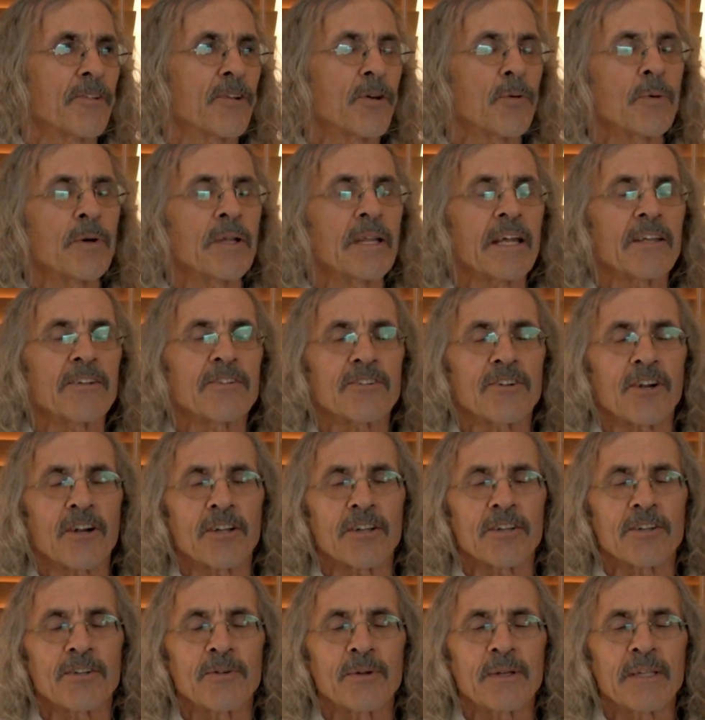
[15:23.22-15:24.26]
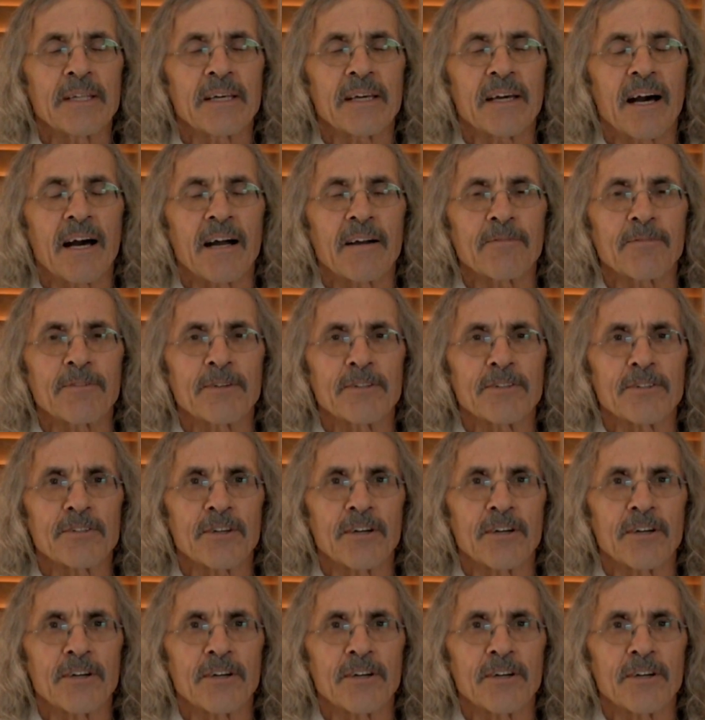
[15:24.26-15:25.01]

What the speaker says: So when I started doing the conference